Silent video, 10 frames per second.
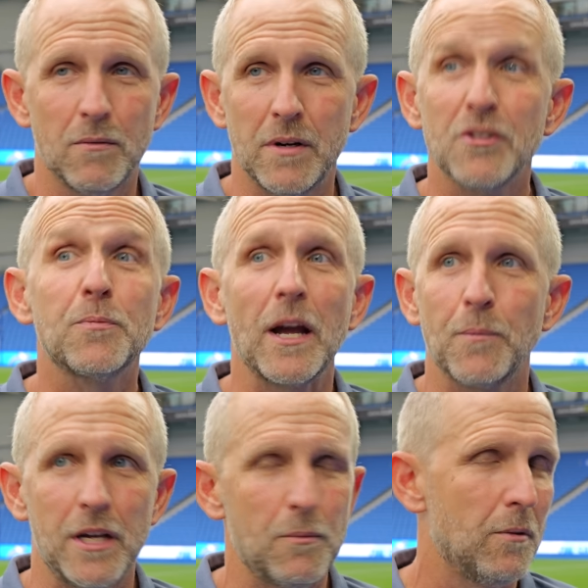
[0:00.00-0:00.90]
We
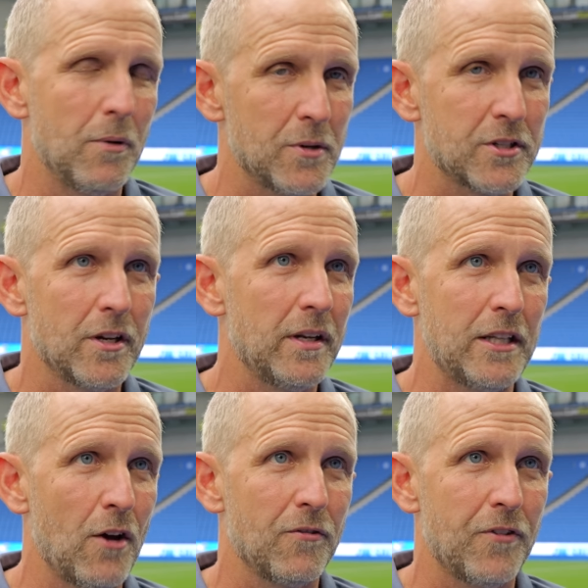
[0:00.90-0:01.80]
respect people, but we
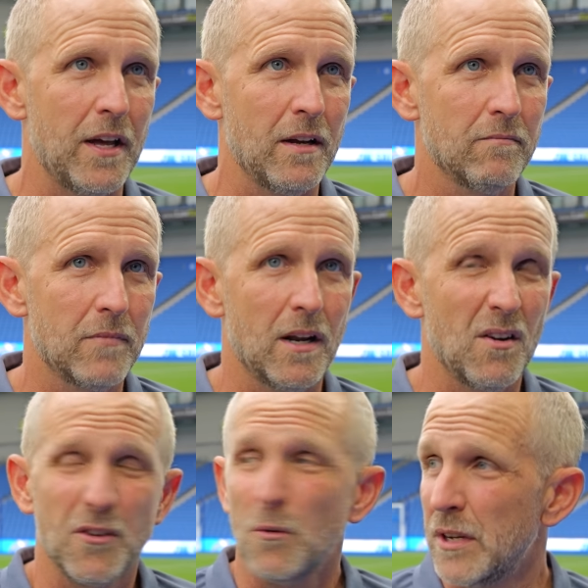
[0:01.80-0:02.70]
certainly don't fear. You know,
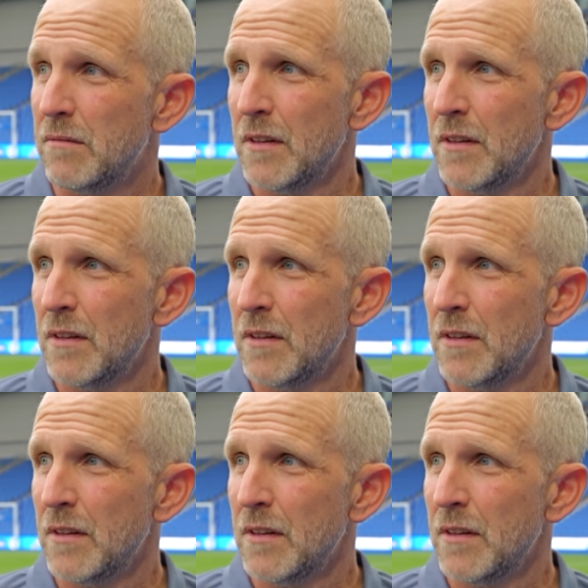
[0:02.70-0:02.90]
I thought